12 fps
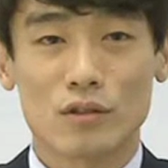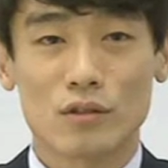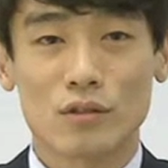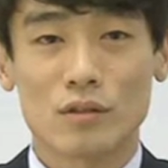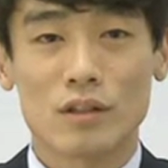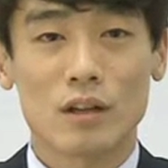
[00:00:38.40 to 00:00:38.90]
you
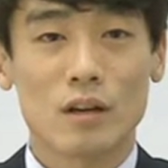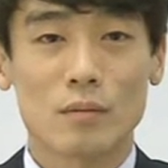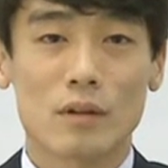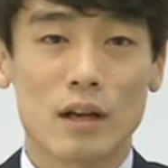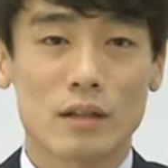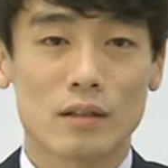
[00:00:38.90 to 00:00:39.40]
know,
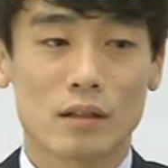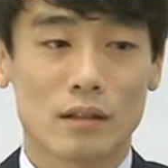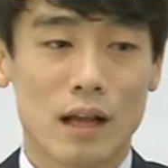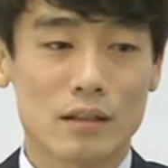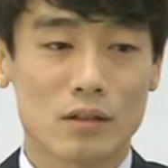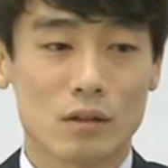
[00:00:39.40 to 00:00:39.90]
Singapore has
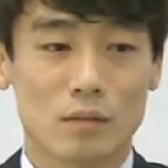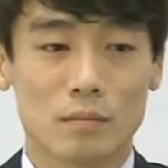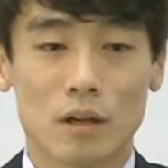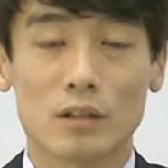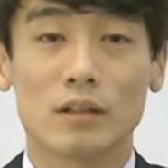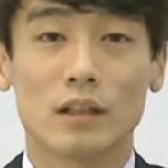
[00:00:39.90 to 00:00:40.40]
lots
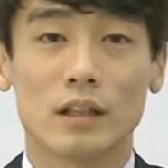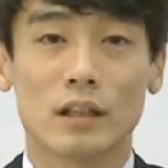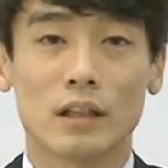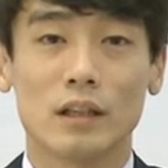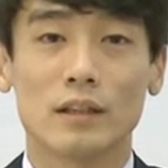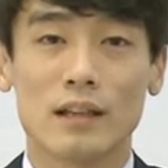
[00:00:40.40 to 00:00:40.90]
of
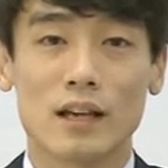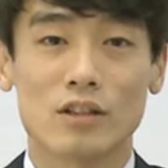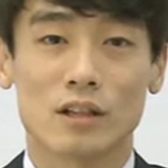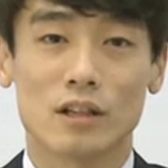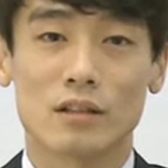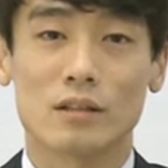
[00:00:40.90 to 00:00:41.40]

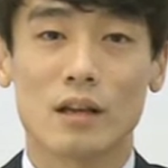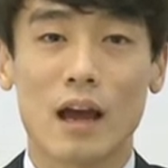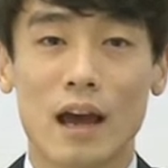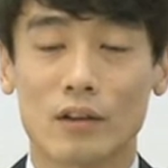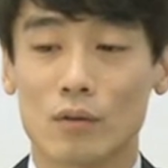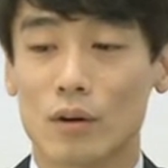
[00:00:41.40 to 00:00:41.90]
multinationals
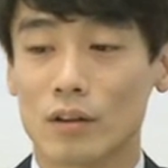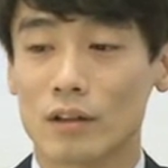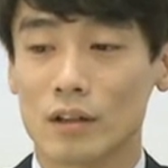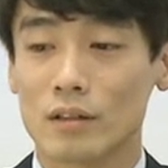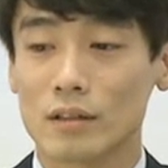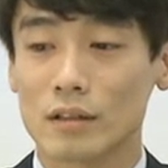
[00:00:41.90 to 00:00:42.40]

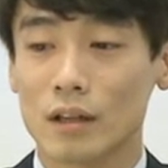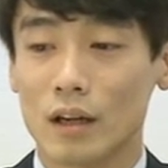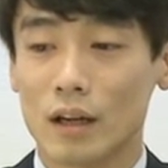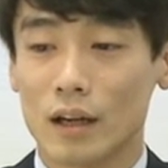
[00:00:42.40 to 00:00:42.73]
headquarters,